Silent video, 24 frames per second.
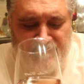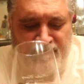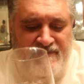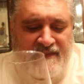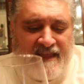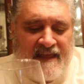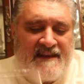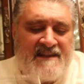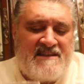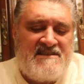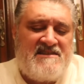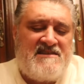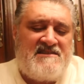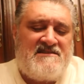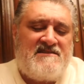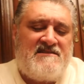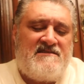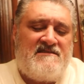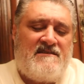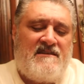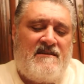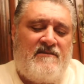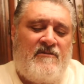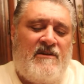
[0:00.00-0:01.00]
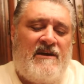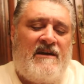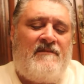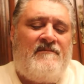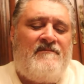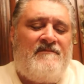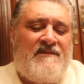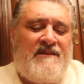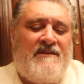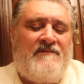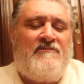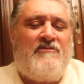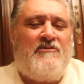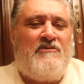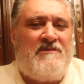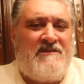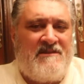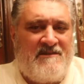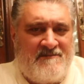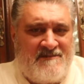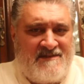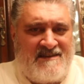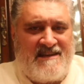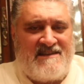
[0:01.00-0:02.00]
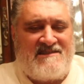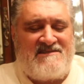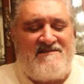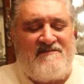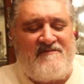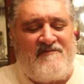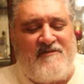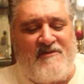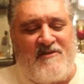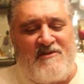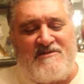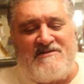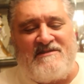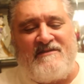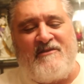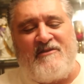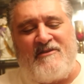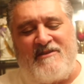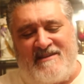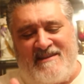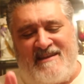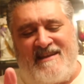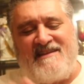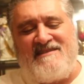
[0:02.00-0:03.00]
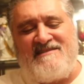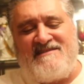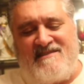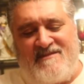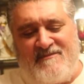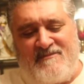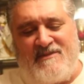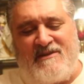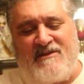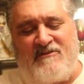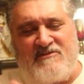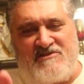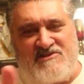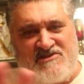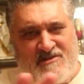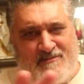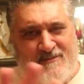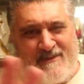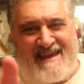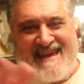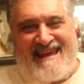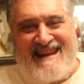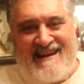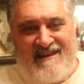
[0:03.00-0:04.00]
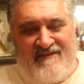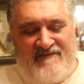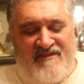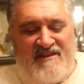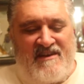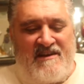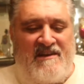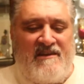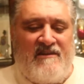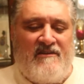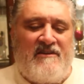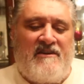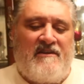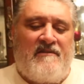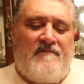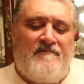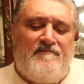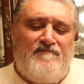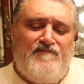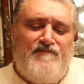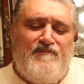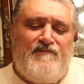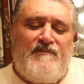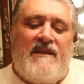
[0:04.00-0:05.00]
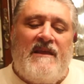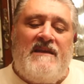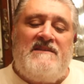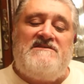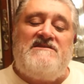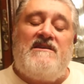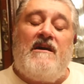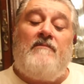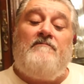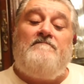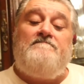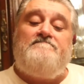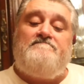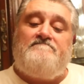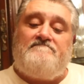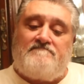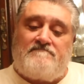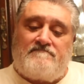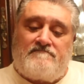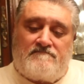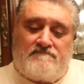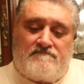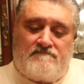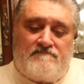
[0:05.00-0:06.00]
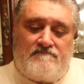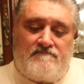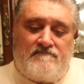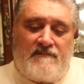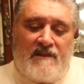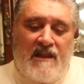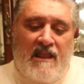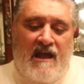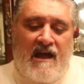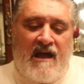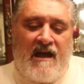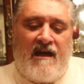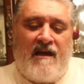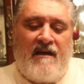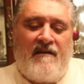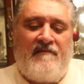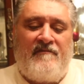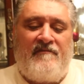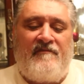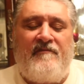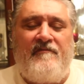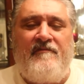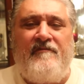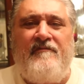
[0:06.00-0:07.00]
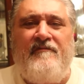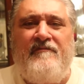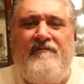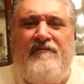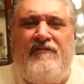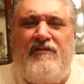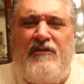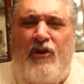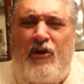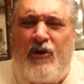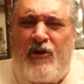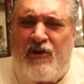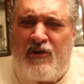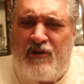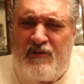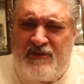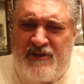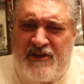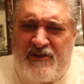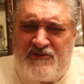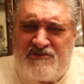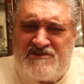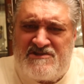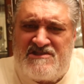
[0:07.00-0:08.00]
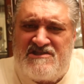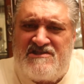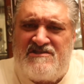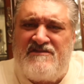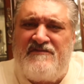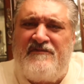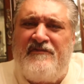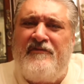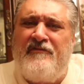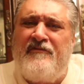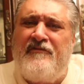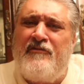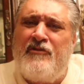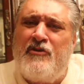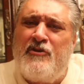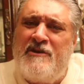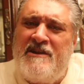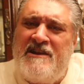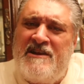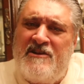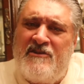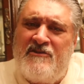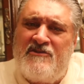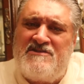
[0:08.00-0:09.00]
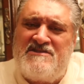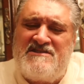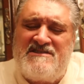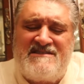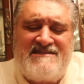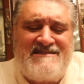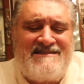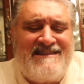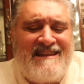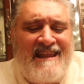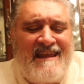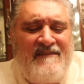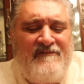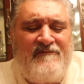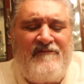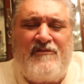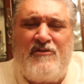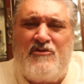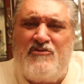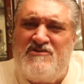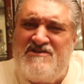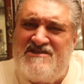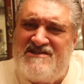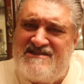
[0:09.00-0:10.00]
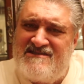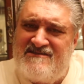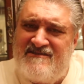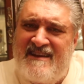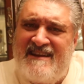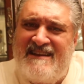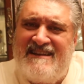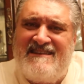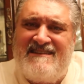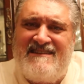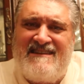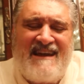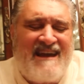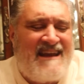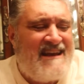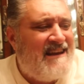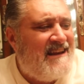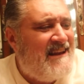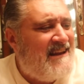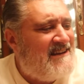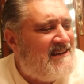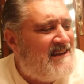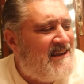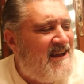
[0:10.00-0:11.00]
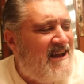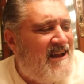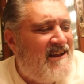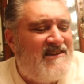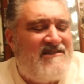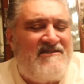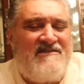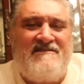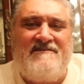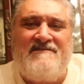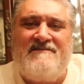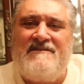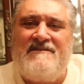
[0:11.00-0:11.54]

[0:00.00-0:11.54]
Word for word: Now this isn't, well, we're gonna taste it first. I've already tasted it, but I want to jump ahead of the video here. So uh, floral notes, fruity notes, light fruits, right? Kind of like the color.